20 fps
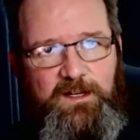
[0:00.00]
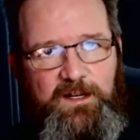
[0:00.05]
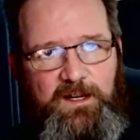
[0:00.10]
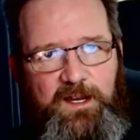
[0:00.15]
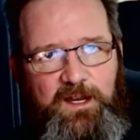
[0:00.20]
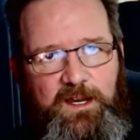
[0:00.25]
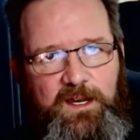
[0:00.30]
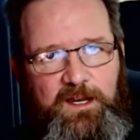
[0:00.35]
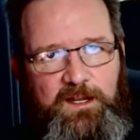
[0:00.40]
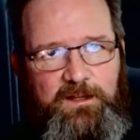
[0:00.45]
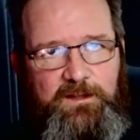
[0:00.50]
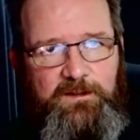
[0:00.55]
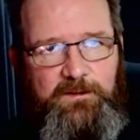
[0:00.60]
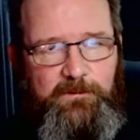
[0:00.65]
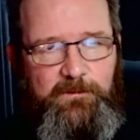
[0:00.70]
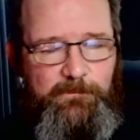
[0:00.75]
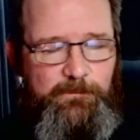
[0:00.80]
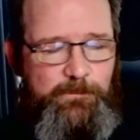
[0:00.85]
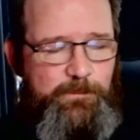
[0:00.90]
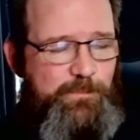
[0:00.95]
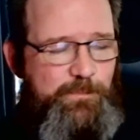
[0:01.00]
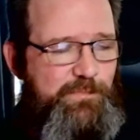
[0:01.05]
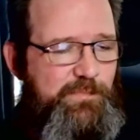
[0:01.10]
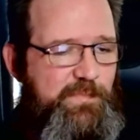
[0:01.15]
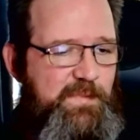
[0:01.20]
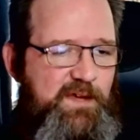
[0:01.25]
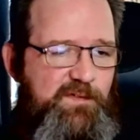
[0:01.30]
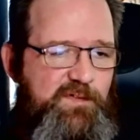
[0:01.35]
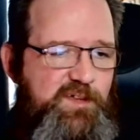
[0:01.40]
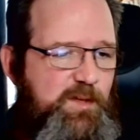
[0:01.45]
And
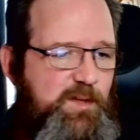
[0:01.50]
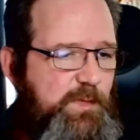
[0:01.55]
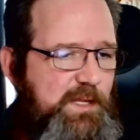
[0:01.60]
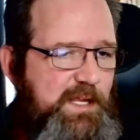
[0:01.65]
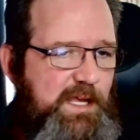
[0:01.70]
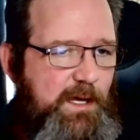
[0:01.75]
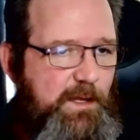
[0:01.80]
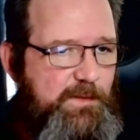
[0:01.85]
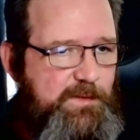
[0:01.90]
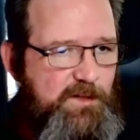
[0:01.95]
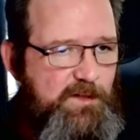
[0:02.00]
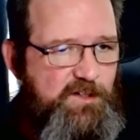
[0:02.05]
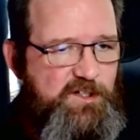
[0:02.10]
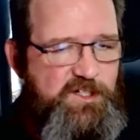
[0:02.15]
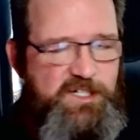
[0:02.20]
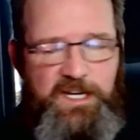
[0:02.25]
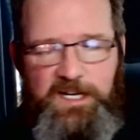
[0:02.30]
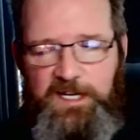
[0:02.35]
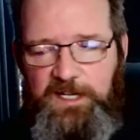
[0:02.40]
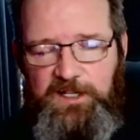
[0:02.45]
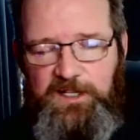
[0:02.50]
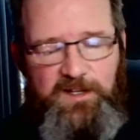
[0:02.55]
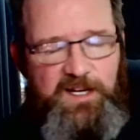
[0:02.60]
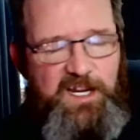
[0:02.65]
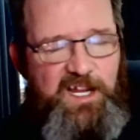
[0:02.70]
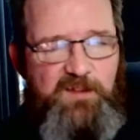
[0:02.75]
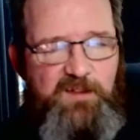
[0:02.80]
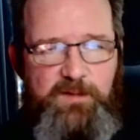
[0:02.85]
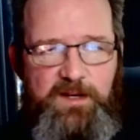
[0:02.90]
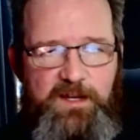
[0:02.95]
if somebody out there is shaking their
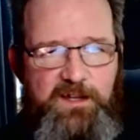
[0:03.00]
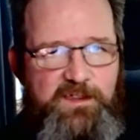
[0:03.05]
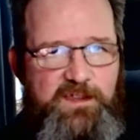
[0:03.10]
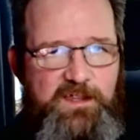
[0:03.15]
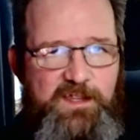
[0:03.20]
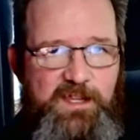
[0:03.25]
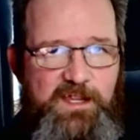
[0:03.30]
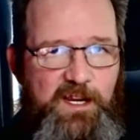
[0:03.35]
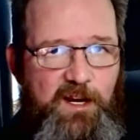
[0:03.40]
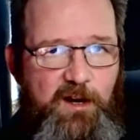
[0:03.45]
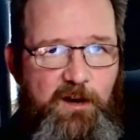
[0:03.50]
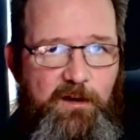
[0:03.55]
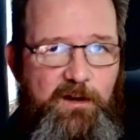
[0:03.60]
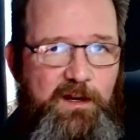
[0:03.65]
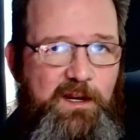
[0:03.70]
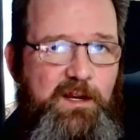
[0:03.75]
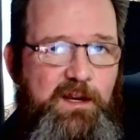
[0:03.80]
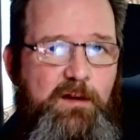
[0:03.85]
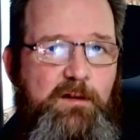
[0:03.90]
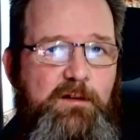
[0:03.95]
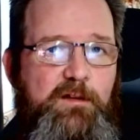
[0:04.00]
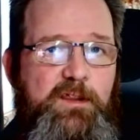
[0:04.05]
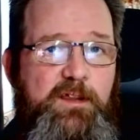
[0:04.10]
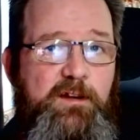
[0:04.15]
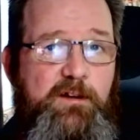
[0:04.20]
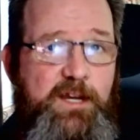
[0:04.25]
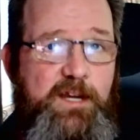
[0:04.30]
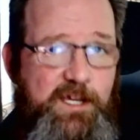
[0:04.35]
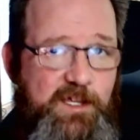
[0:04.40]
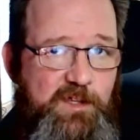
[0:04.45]
head because they already know that
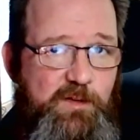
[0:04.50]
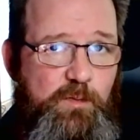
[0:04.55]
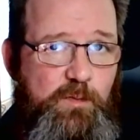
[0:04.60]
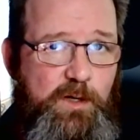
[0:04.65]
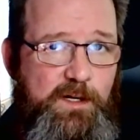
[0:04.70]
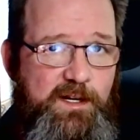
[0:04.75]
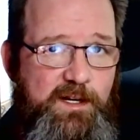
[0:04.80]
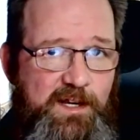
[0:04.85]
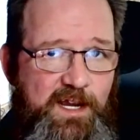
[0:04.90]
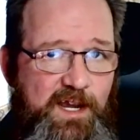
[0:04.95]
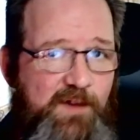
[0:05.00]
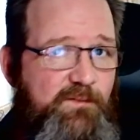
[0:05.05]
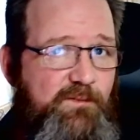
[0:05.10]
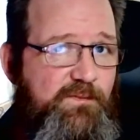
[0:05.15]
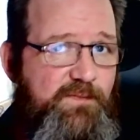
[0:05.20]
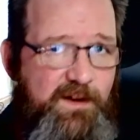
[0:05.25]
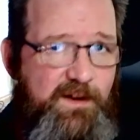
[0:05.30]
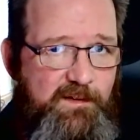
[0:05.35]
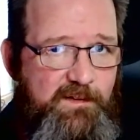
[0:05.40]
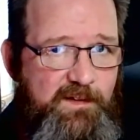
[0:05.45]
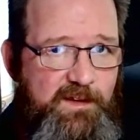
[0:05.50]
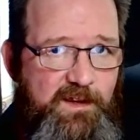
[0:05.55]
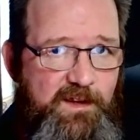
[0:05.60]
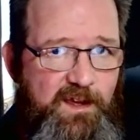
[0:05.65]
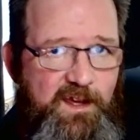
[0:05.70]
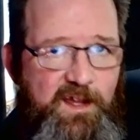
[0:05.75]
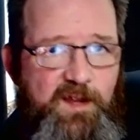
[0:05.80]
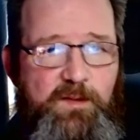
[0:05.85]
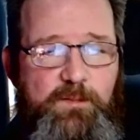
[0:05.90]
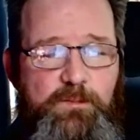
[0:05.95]
there is one and I haven't found it
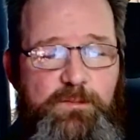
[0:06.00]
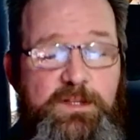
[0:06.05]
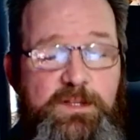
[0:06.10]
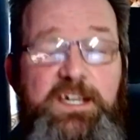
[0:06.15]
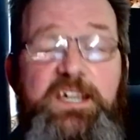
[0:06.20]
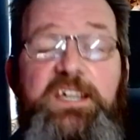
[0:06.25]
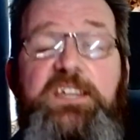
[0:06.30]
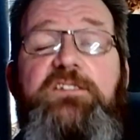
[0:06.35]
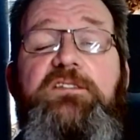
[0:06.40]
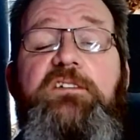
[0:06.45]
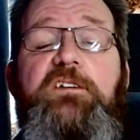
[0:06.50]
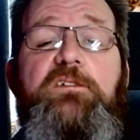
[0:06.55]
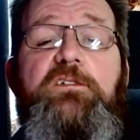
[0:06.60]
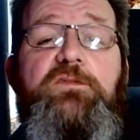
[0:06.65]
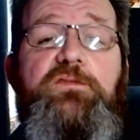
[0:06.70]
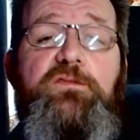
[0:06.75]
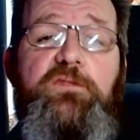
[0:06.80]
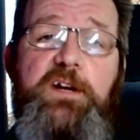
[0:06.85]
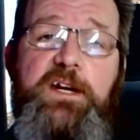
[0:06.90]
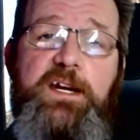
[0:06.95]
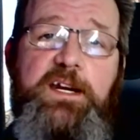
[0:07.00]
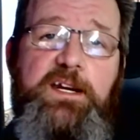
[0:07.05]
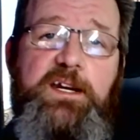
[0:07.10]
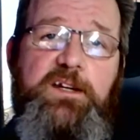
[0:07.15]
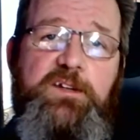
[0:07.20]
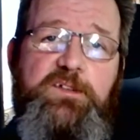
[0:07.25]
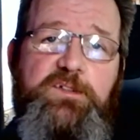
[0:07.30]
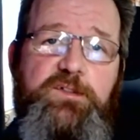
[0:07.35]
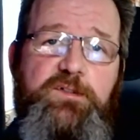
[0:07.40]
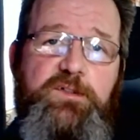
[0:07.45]
yet, please feel
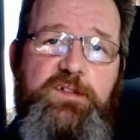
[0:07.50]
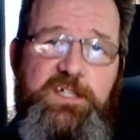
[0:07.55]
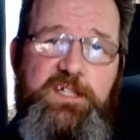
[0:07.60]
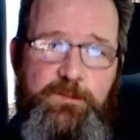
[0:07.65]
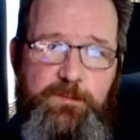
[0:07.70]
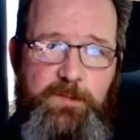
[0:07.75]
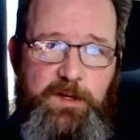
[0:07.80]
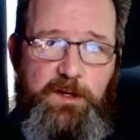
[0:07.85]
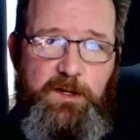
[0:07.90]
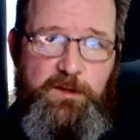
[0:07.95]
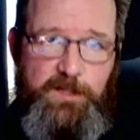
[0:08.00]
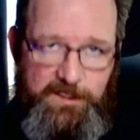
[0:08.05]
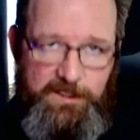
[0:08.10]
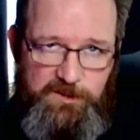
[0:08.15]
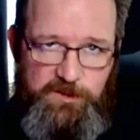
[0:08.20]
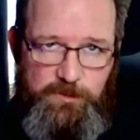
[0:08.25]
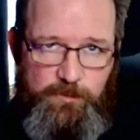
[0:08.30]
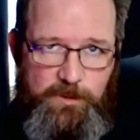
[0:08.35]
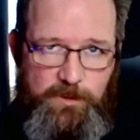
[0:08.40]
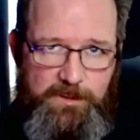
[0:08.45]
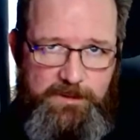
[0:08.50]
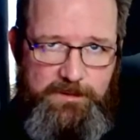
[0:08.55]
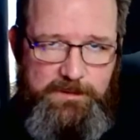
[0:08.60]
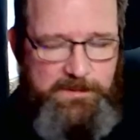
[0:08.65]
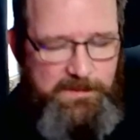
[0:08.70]
free to send me a link to one.